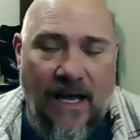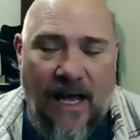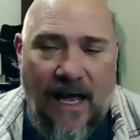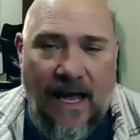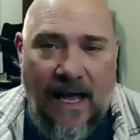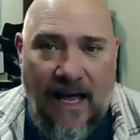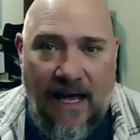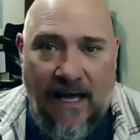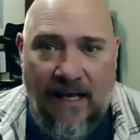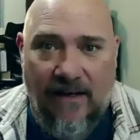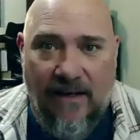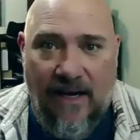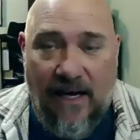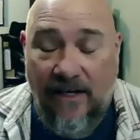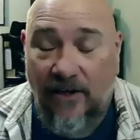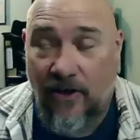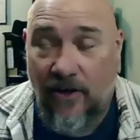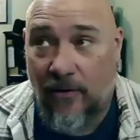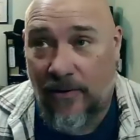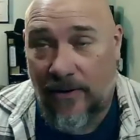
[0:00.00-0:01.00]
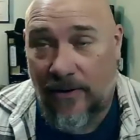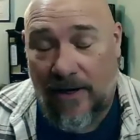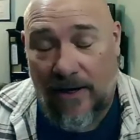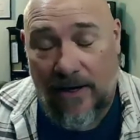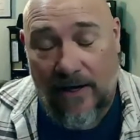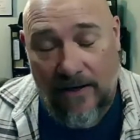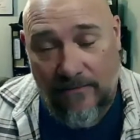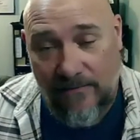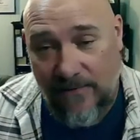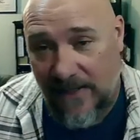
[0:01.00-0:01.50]
And I know an
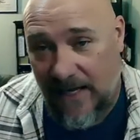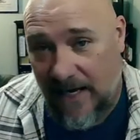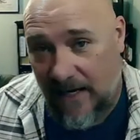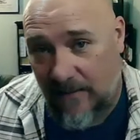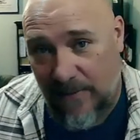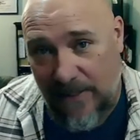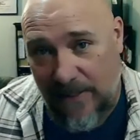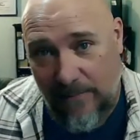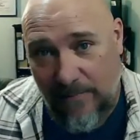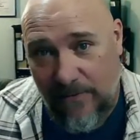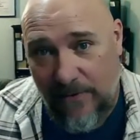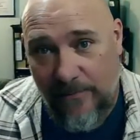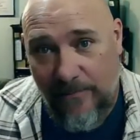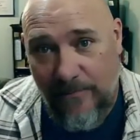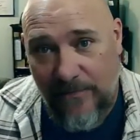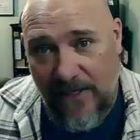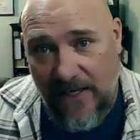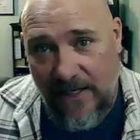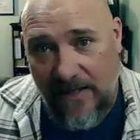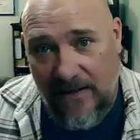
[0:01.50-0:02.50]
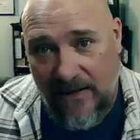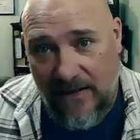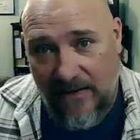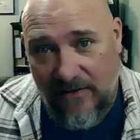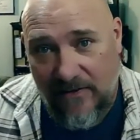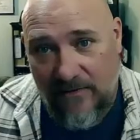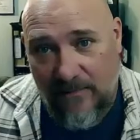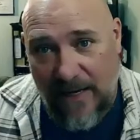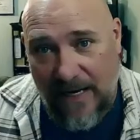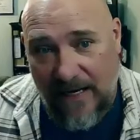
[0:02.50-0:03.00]
awful lot of people in this
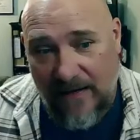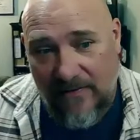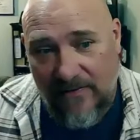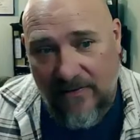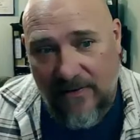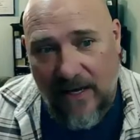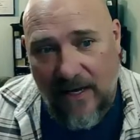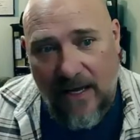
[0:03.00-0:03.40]
space.